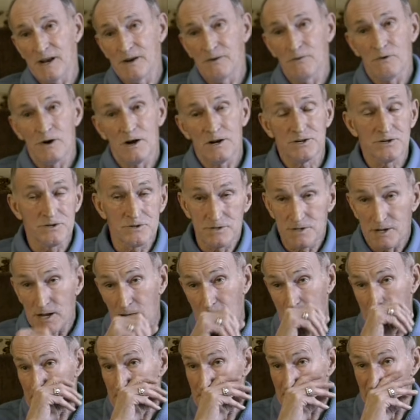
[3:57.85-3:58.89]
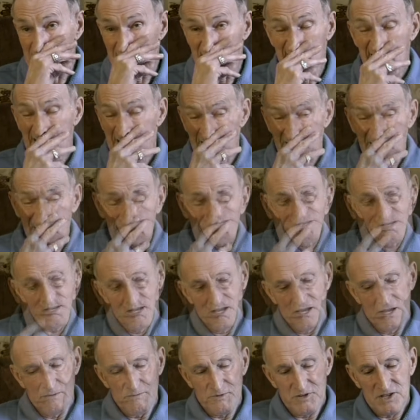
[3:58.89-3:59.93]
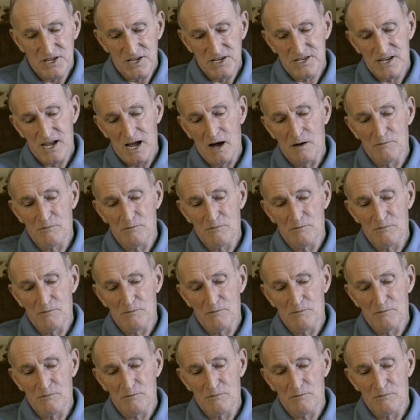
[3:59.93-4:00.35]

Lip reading: had to wash your socks, you know. But these